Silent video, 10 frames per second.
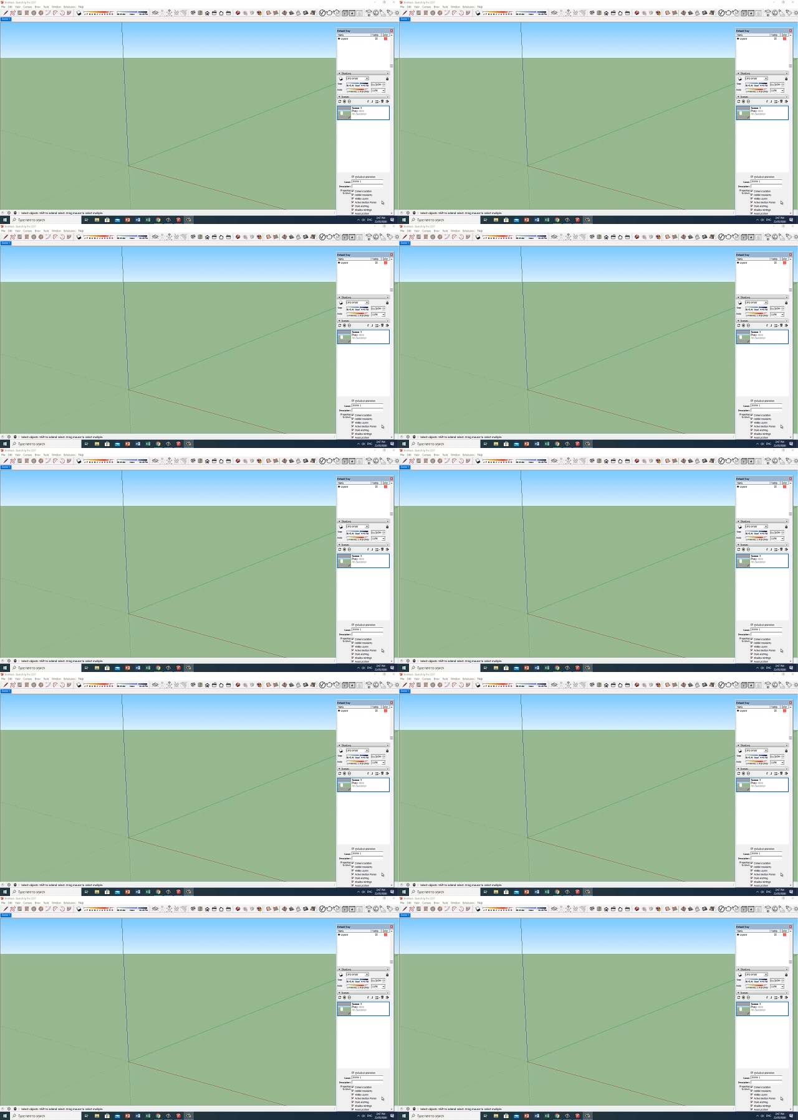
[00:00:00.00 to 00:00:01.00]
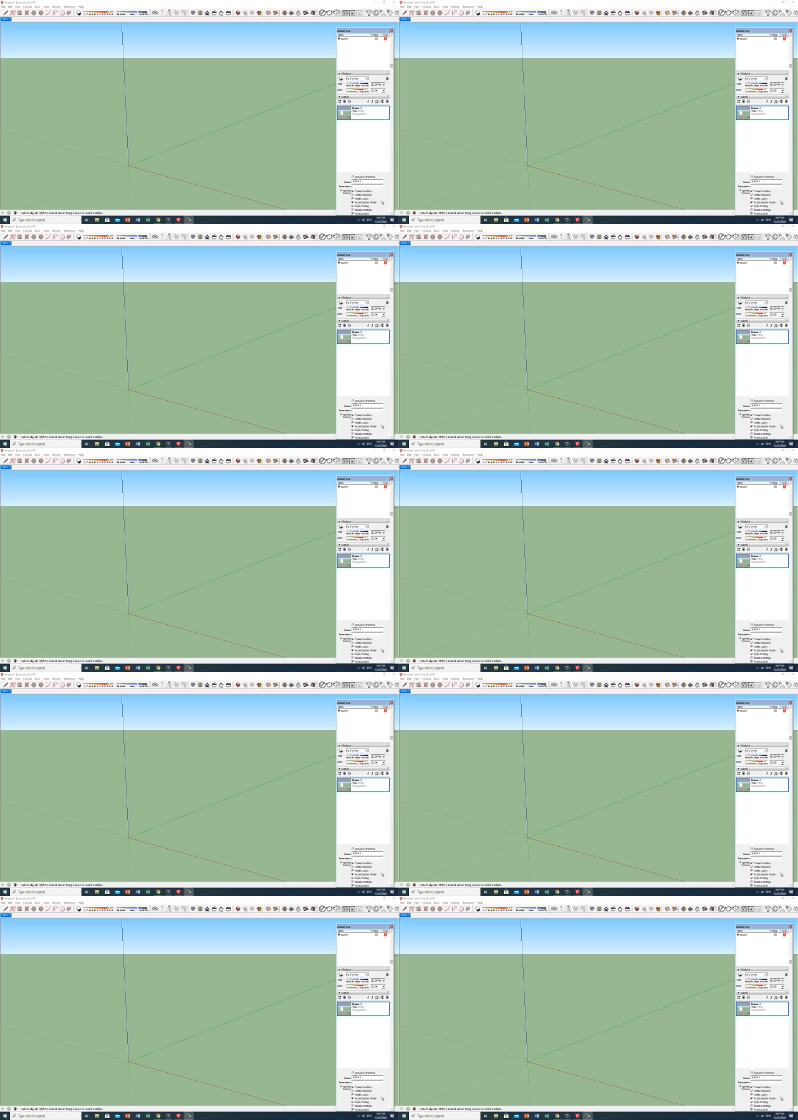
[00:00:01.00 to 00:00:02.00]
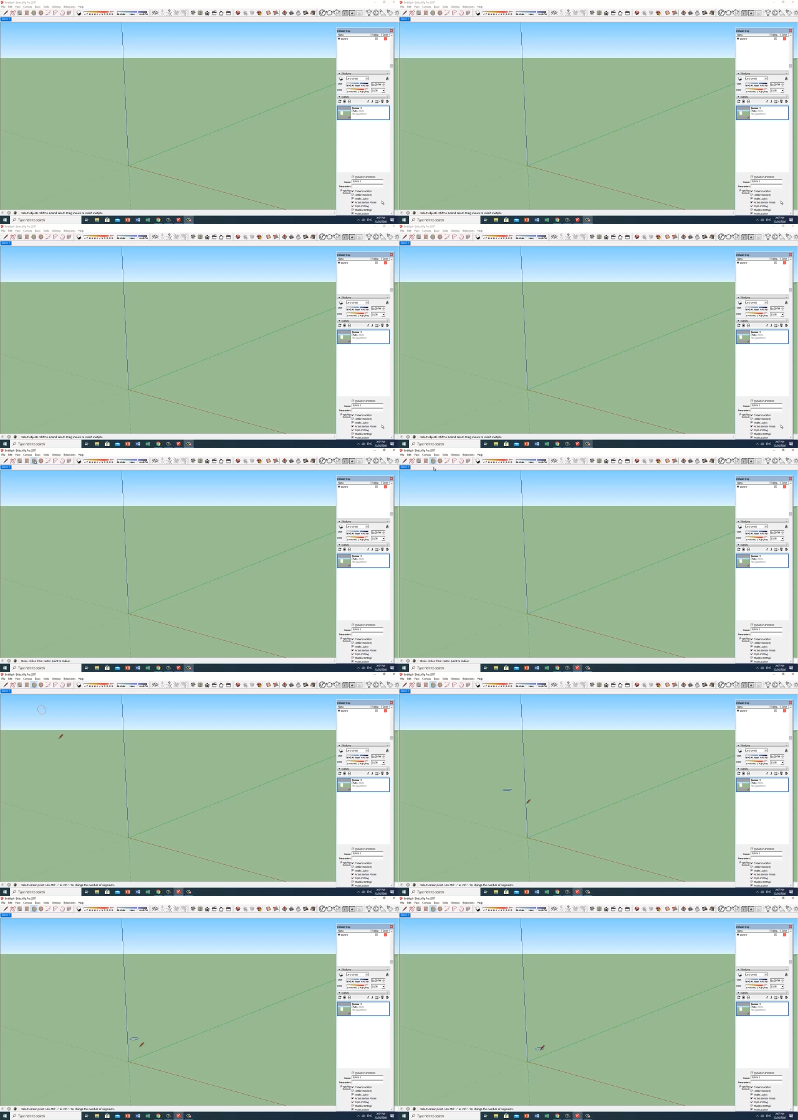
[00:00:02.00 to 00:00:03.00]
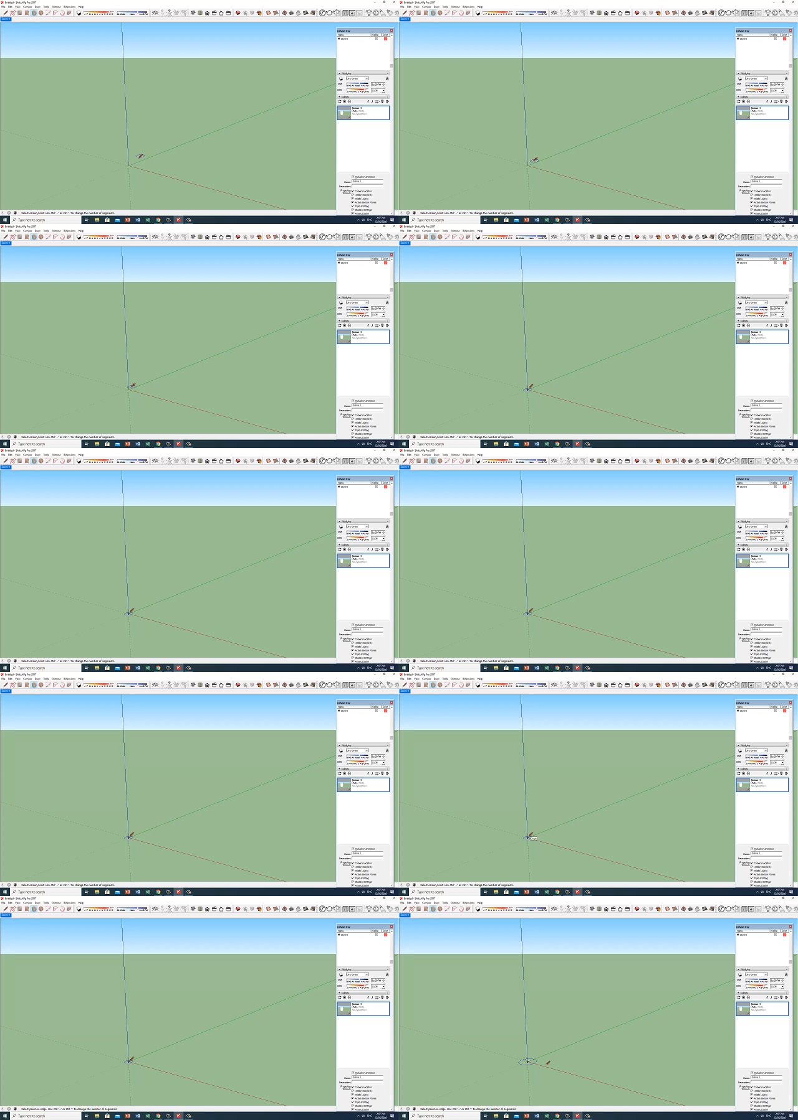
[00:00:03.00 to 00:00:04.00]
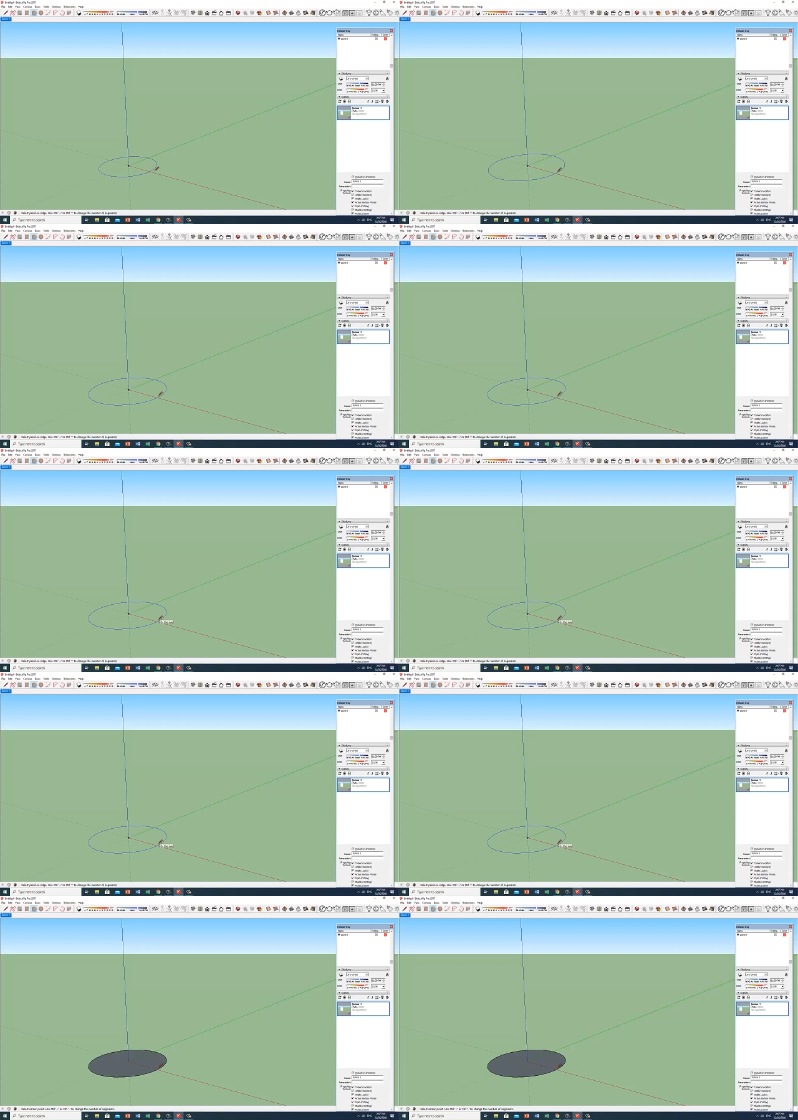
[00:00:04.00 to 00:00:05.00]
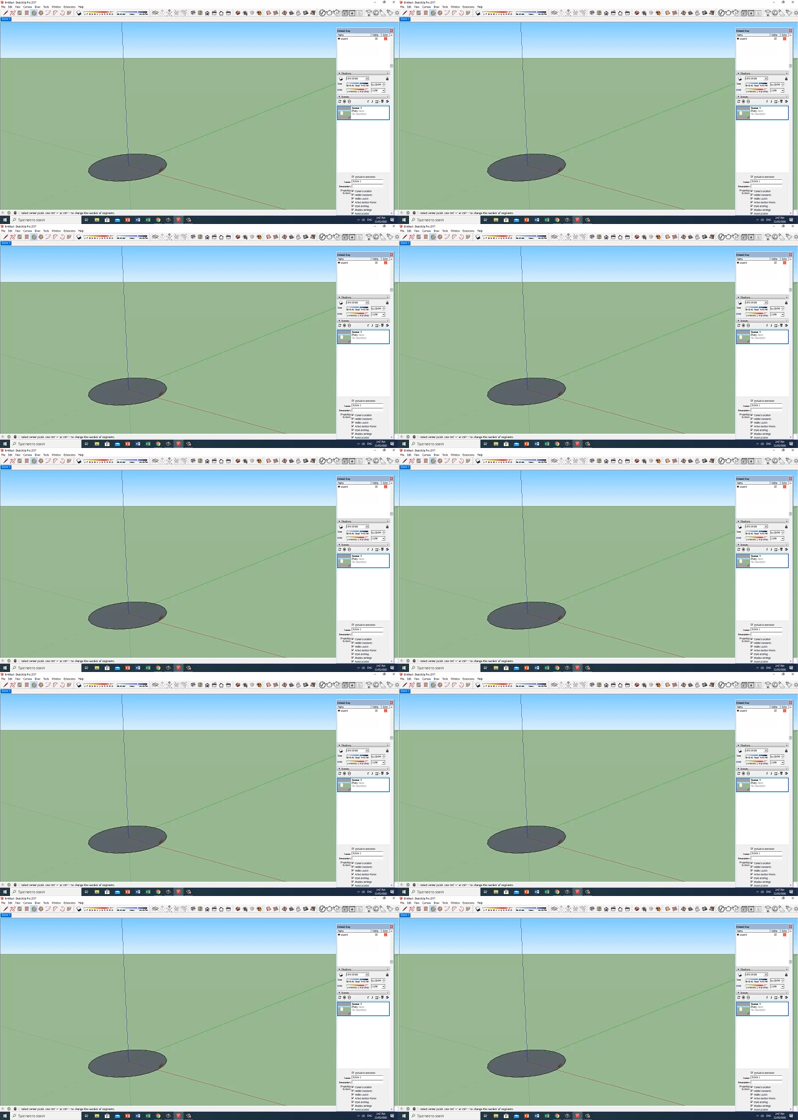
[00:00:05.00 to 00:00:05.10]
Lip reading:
[unreadable: no face in view]